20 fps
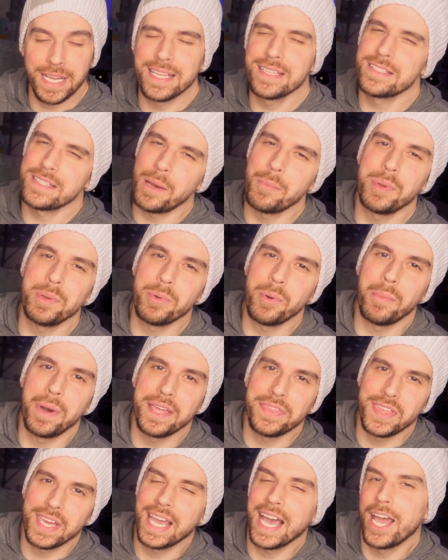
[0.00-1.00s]
And some people
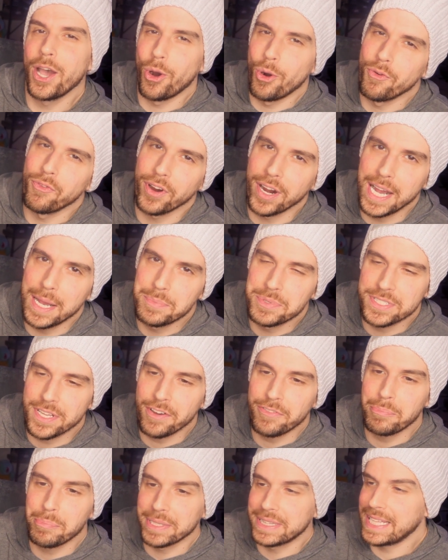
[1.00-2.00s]
might think I overhype
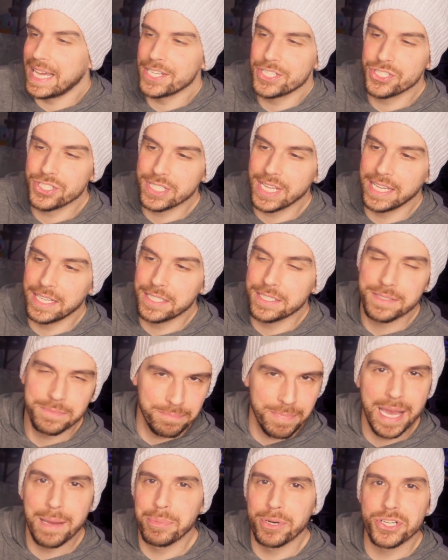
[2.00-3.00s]
stuff, but that's like
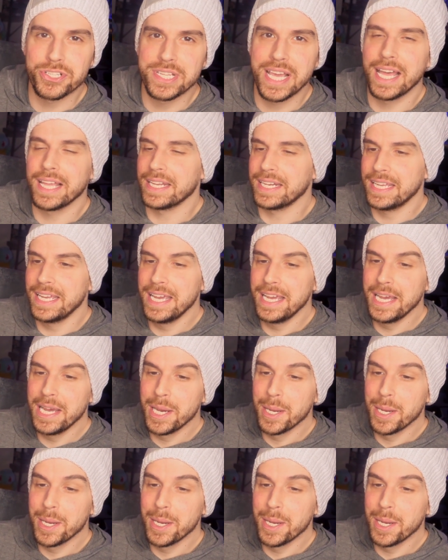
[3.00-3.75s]
my personality.